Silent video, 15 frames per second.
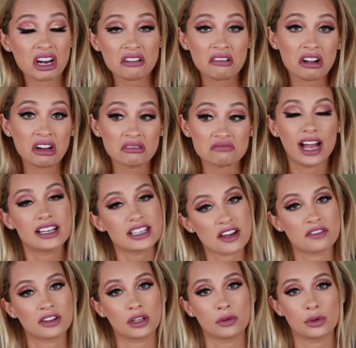I don't know. I
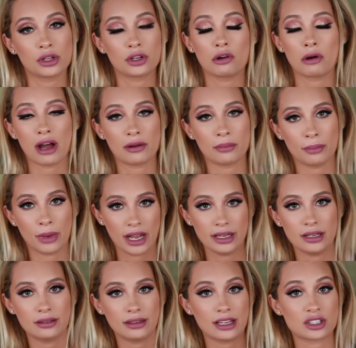definitely wouldn't go out and buy
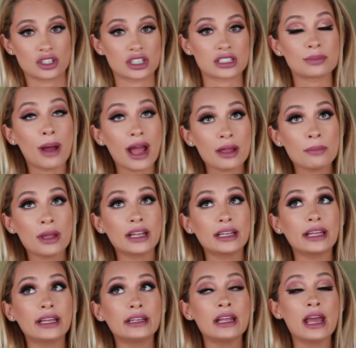it. That's just my
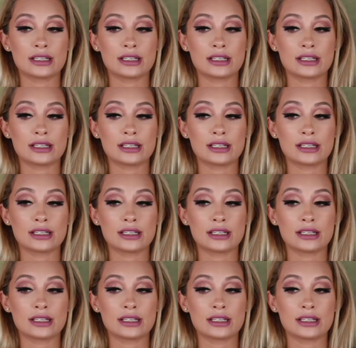opinion.